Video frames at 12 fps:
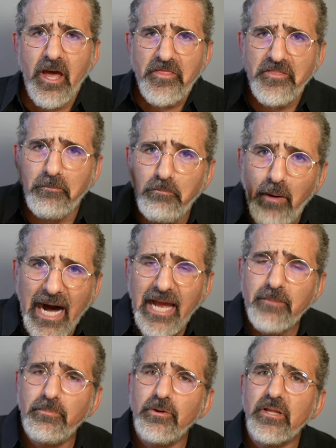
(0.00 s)
The
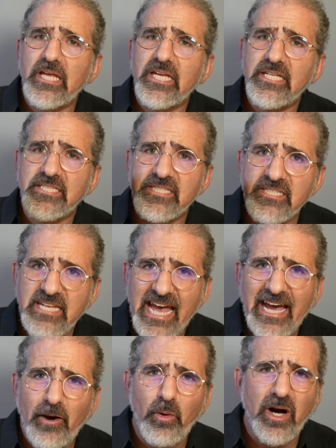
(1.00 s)
Bible is
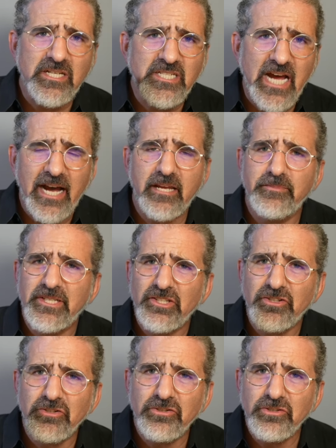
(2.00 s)
now a document
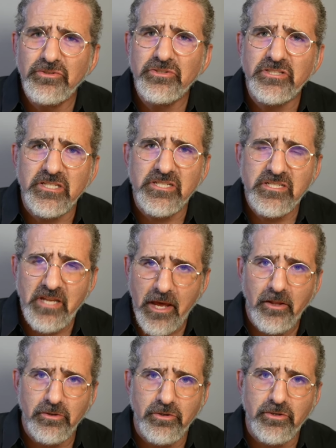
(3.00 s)
you use to
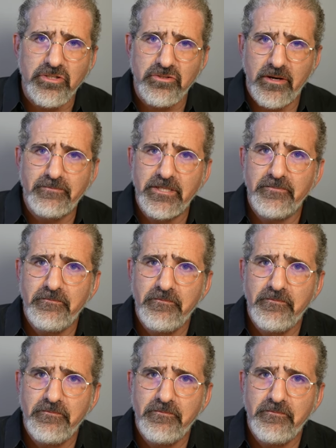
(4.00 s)
sell your script.